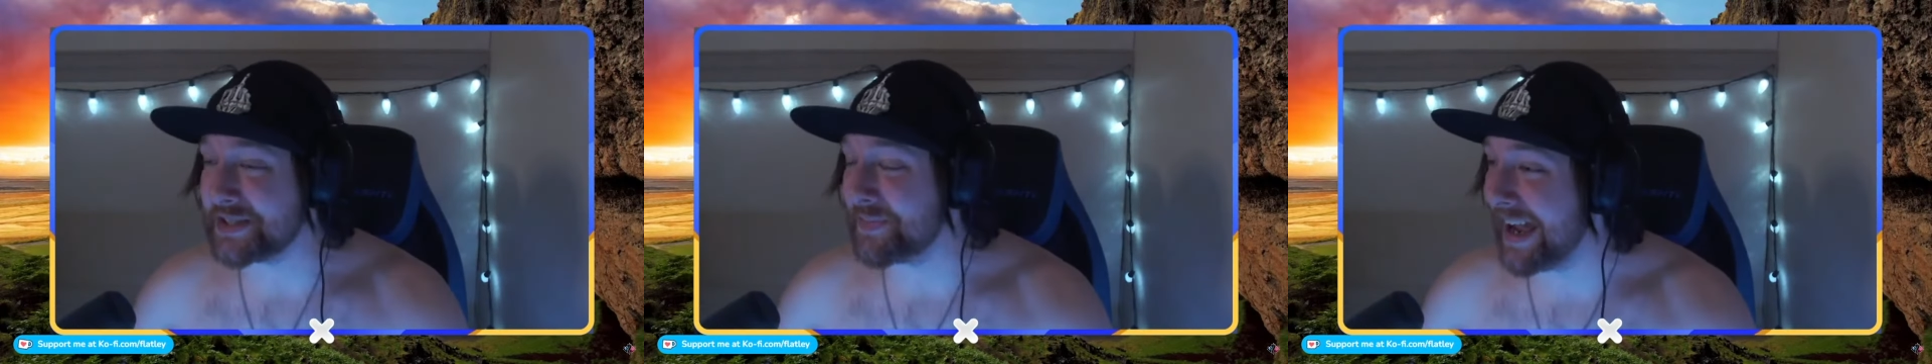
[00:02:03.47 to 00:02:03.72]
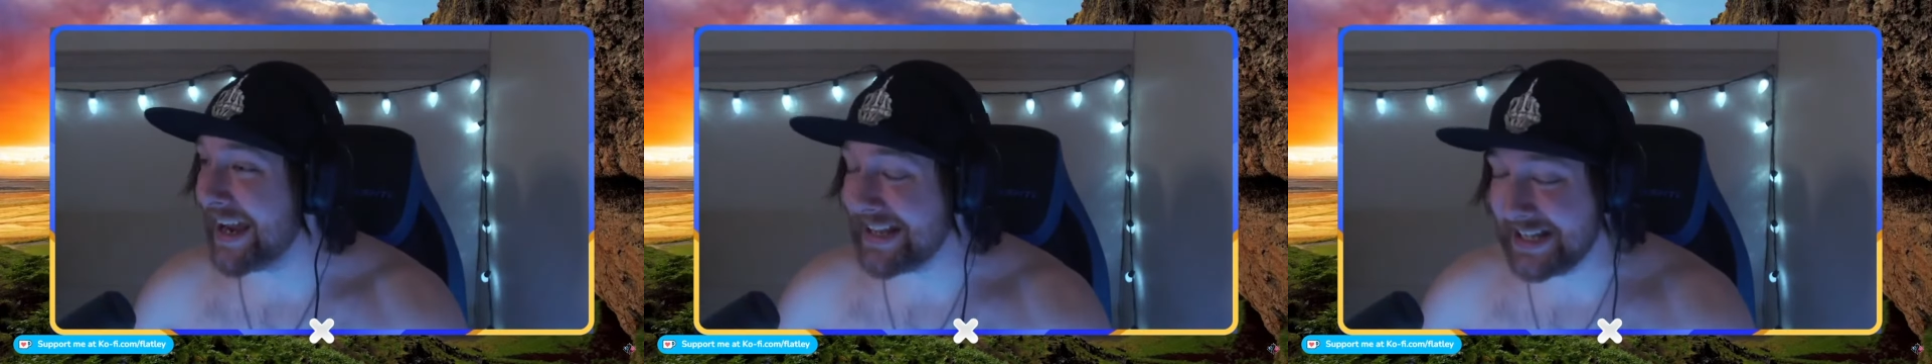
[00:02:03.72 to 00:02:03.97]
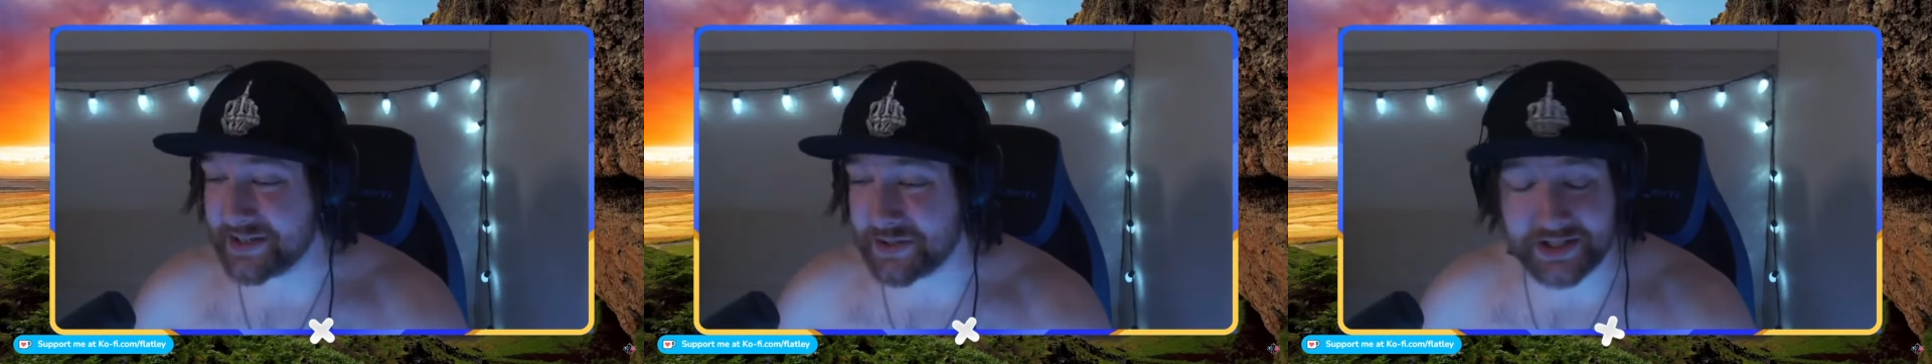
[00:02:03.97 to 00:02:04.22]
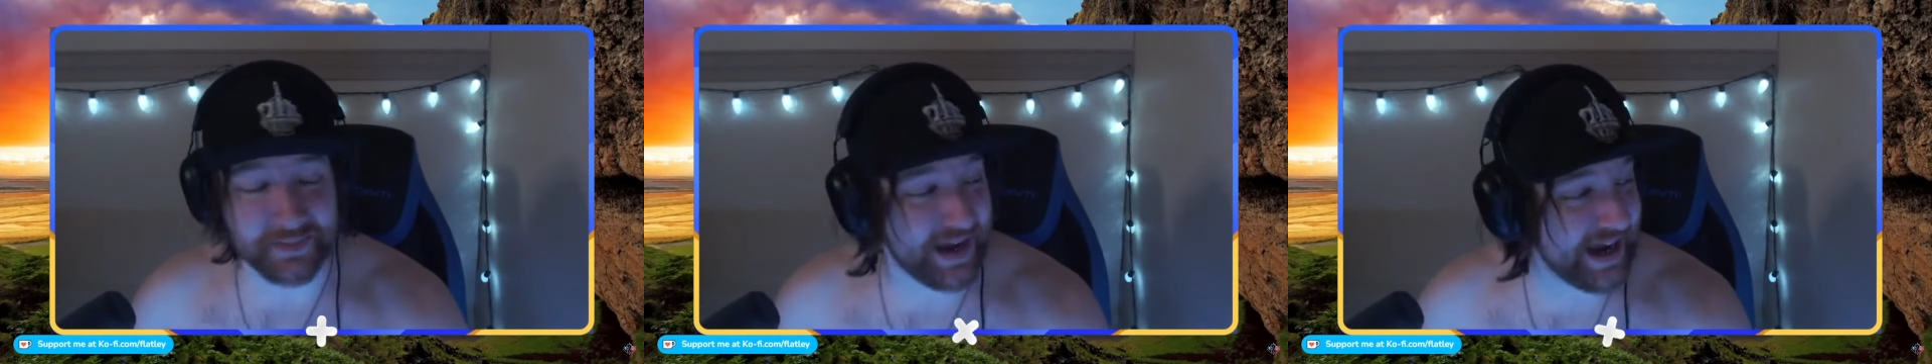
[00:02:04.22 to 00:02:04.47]
my this
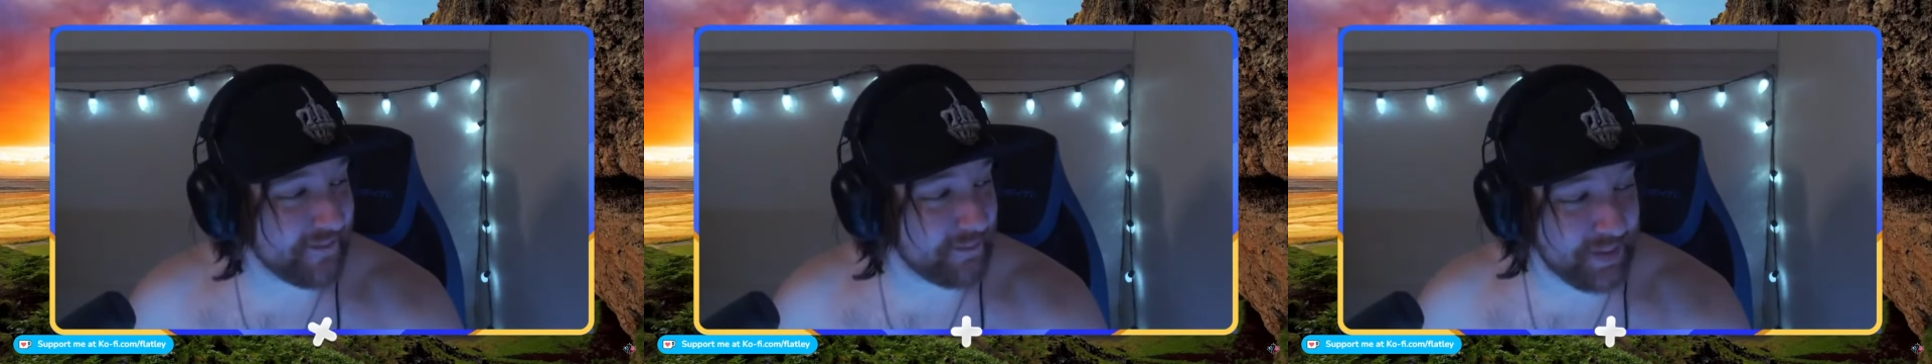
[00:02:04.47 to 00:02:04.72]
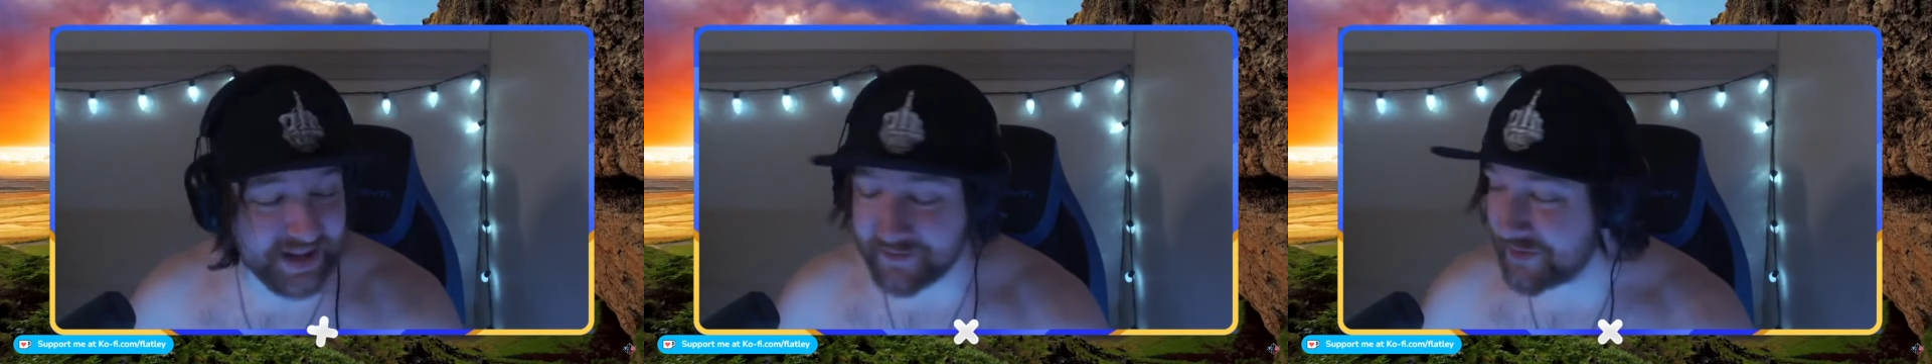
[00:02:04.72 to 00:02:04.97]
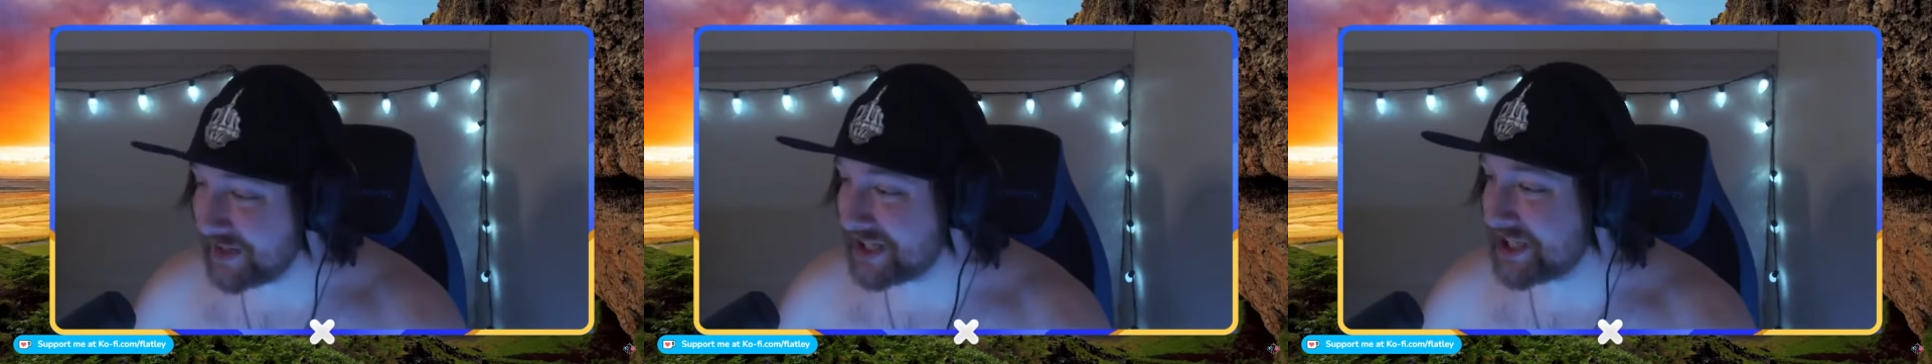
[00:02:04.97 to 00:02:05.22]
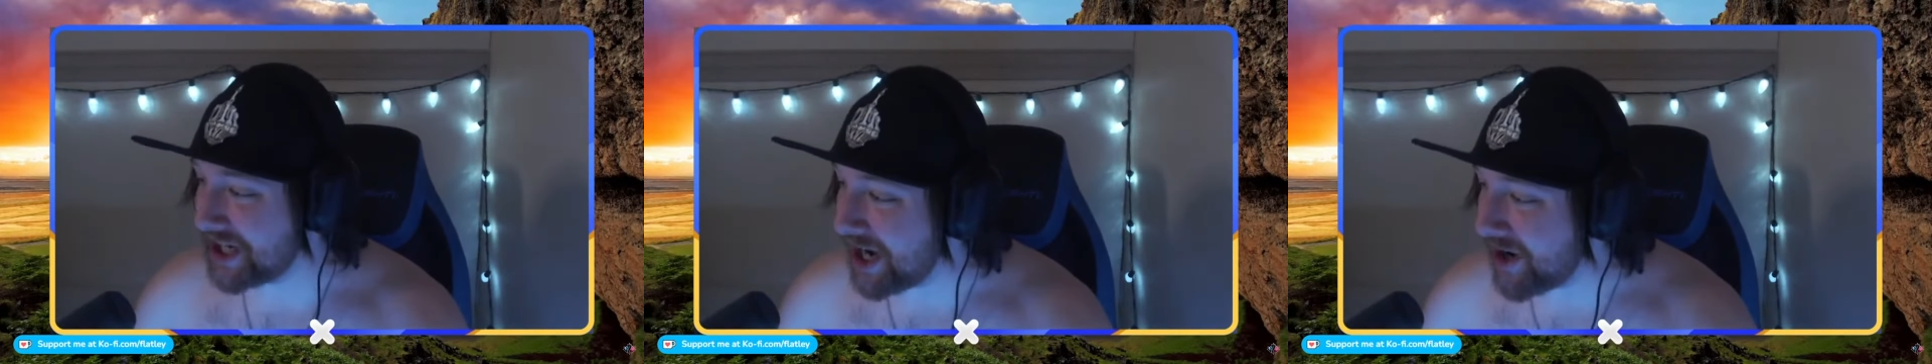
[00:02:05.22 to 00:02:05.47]
was my bit for the
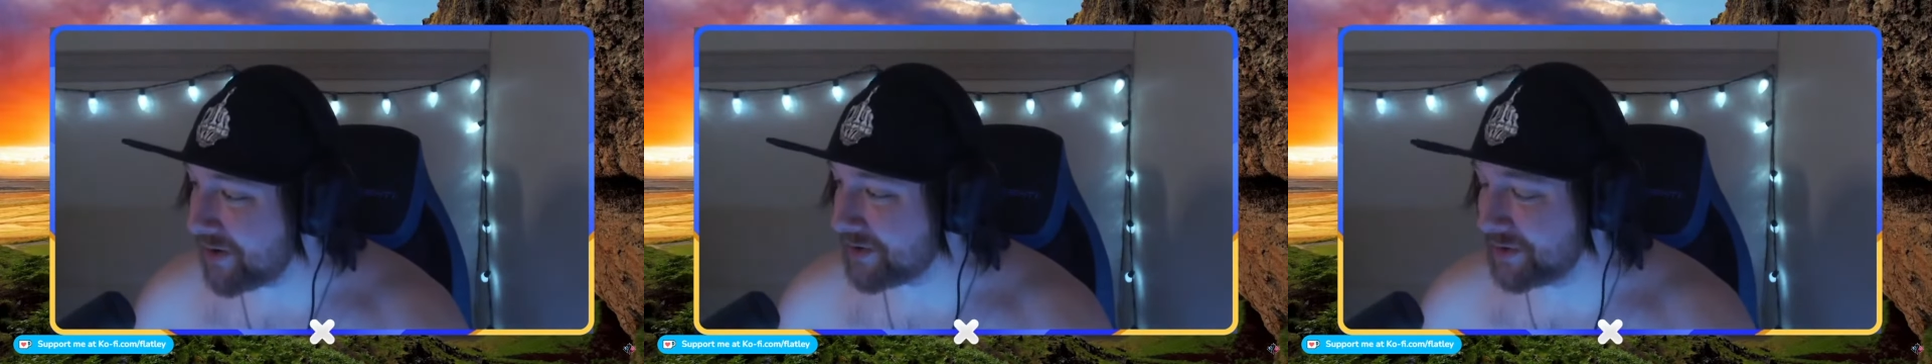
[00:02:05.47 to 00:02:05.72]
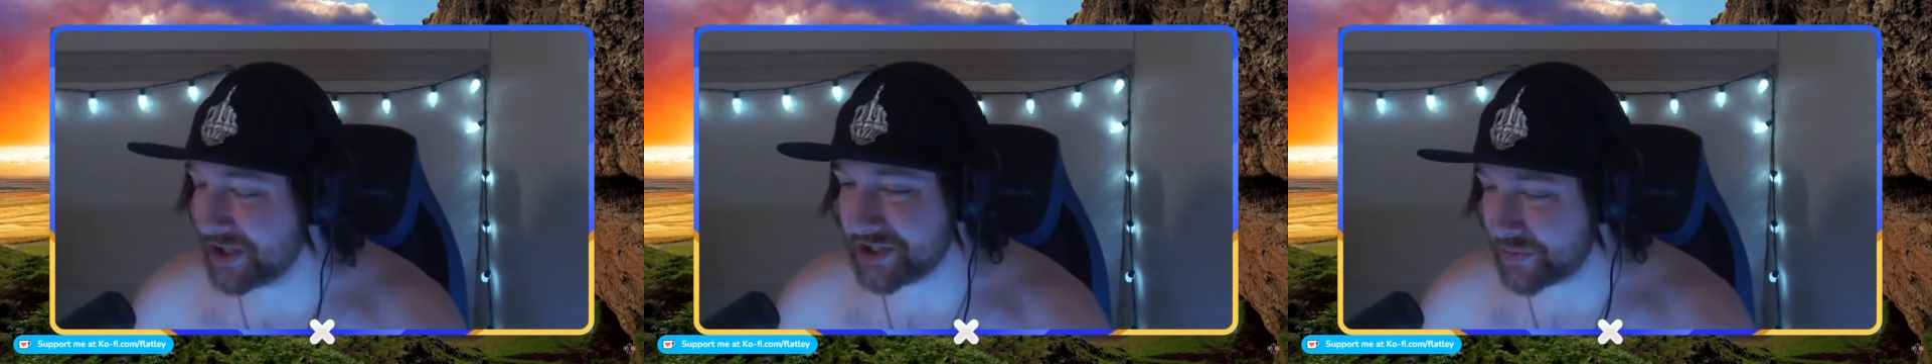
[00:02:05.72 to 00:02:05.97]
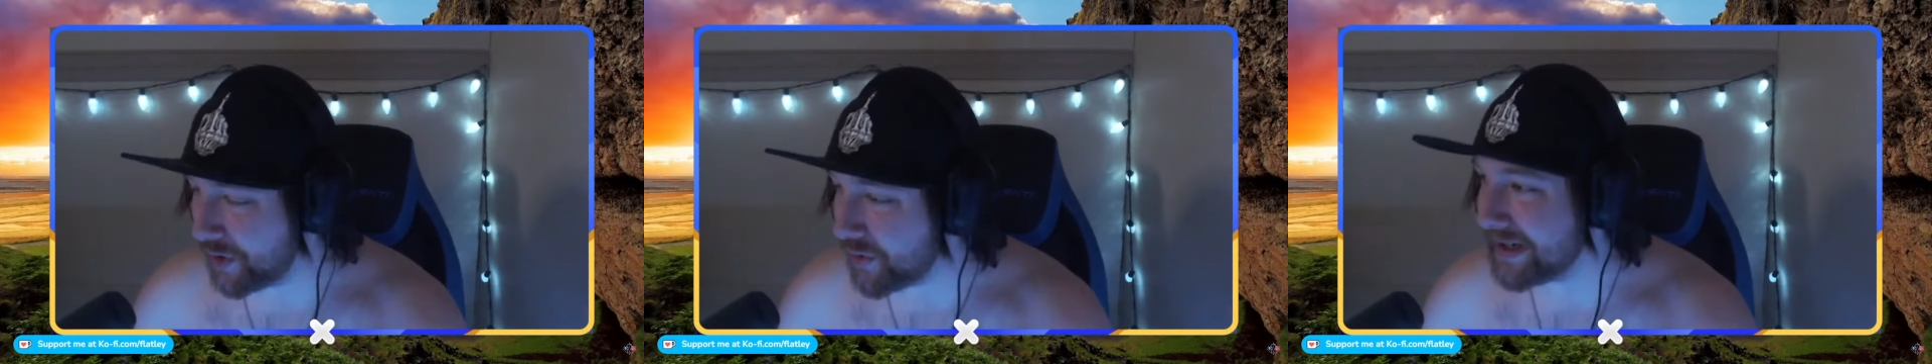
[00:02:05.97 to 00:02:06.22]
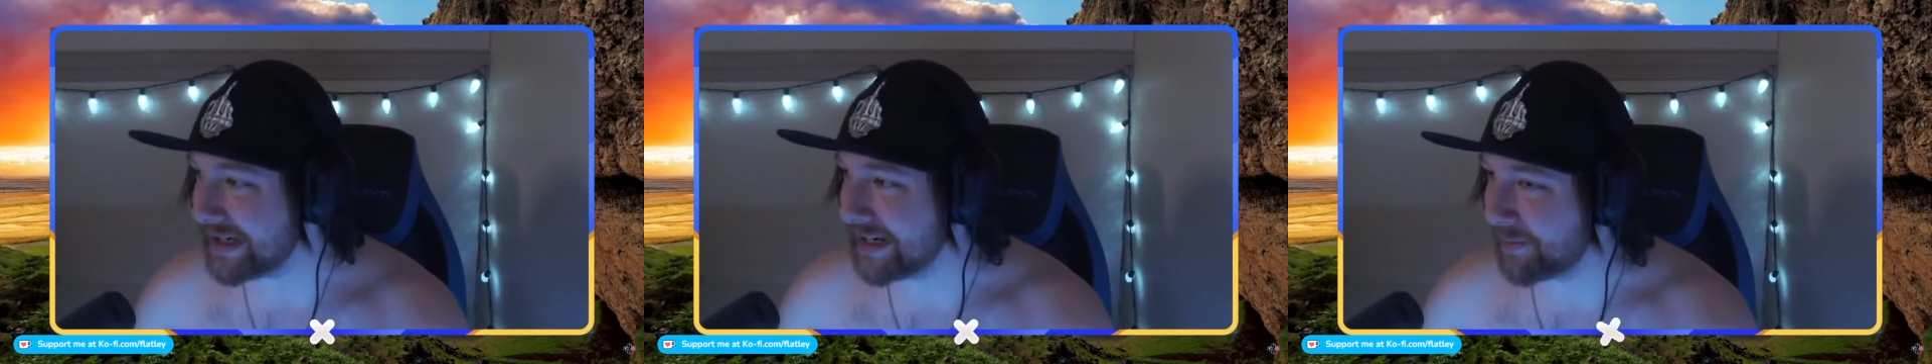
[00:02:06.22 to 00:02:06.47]
show. You just
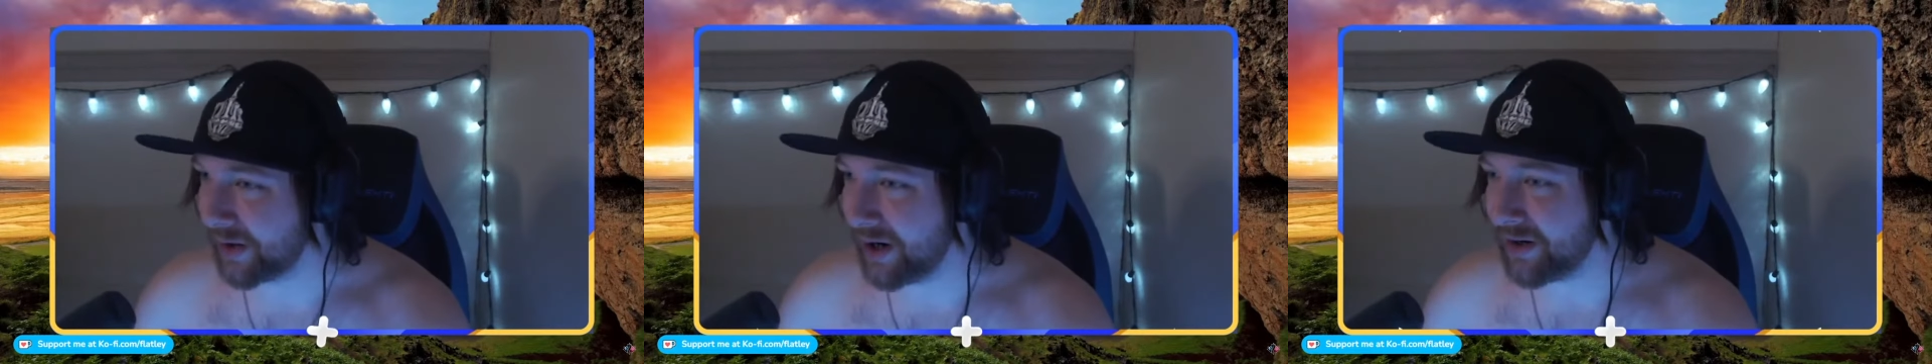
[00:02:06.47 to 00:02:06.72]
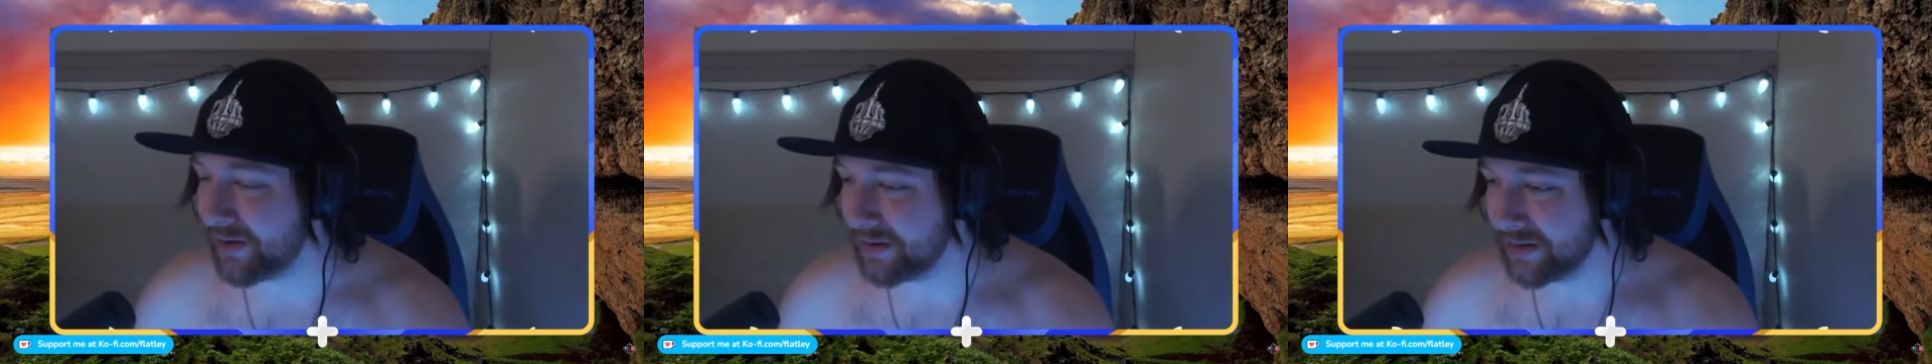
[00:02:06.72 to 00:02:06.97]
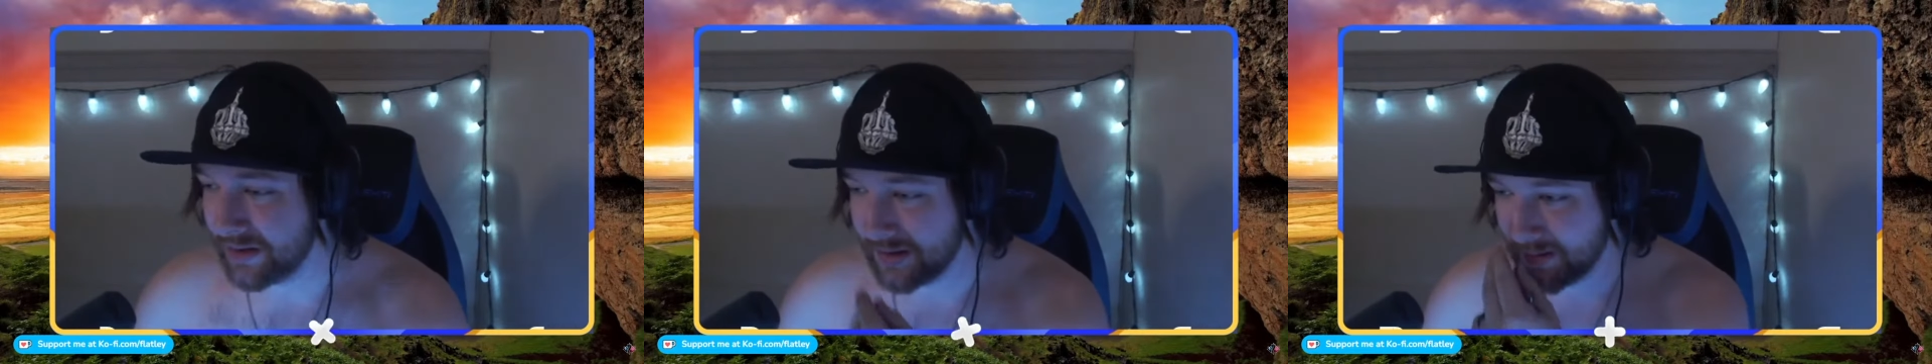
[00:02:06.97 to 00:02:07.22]
ruined it, bro.